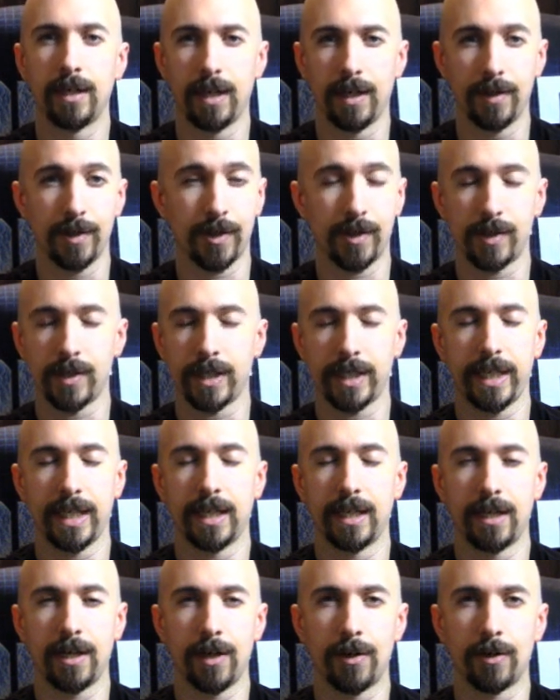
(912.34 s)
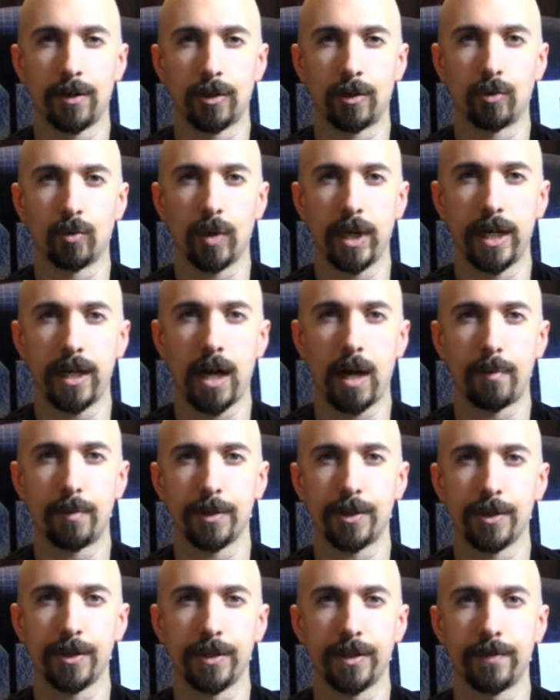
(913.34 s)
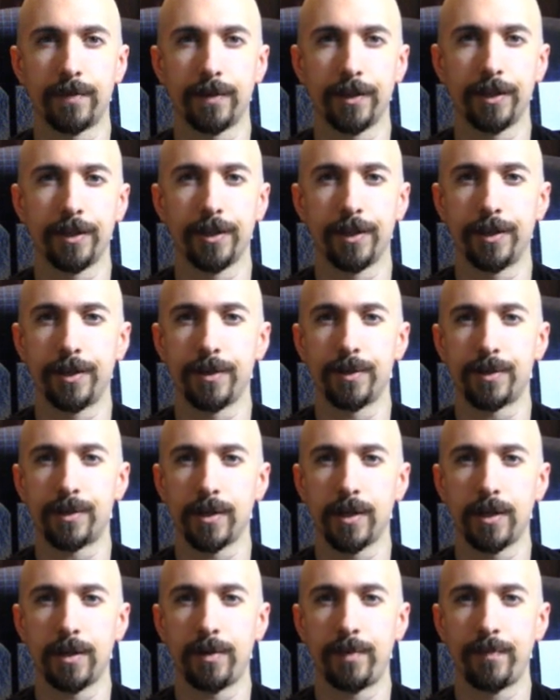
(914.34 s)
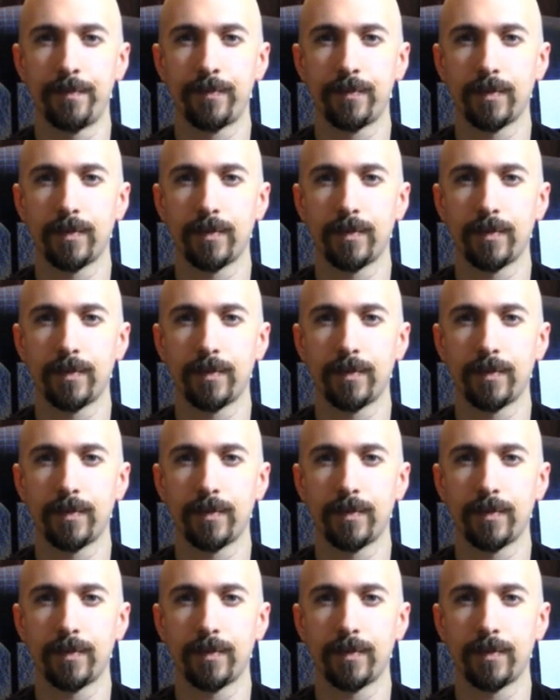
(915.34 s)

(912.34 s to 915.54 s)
This is again another great opportunity for you to do so.